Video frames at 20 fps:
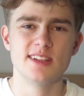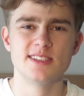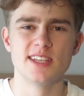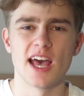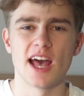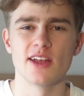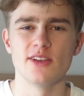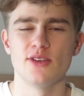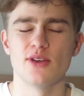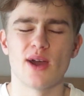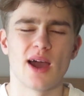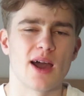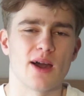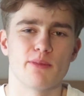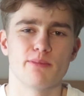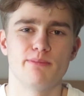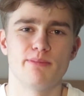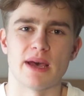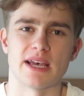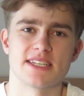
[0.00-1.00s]
tell you
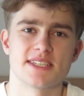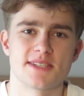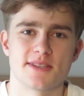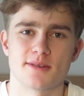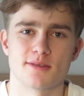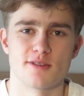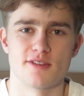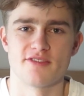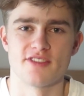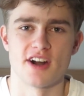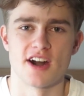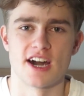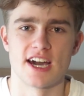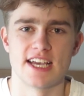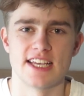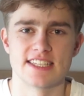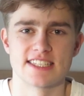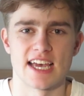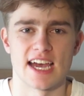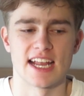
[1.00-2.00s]
how best to
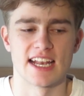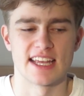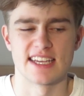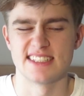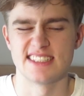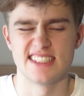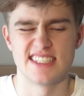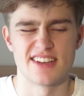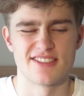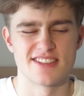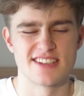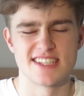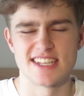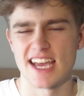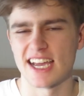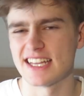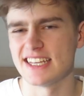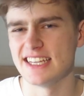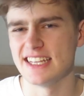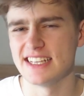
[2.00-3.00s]
revise and like different
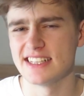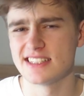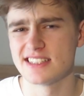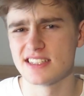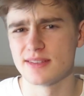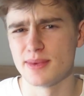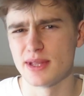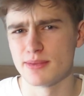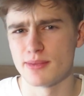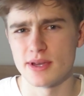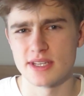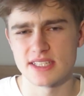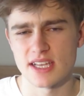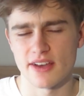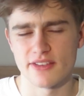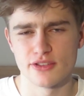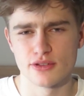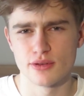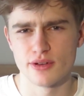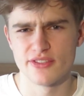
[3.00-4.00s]
techniques to make the most
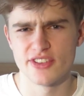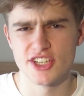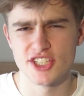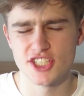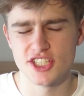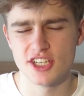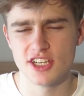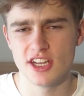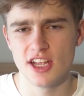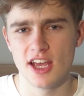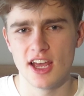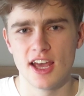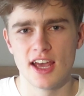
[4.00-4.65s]
out of your revision.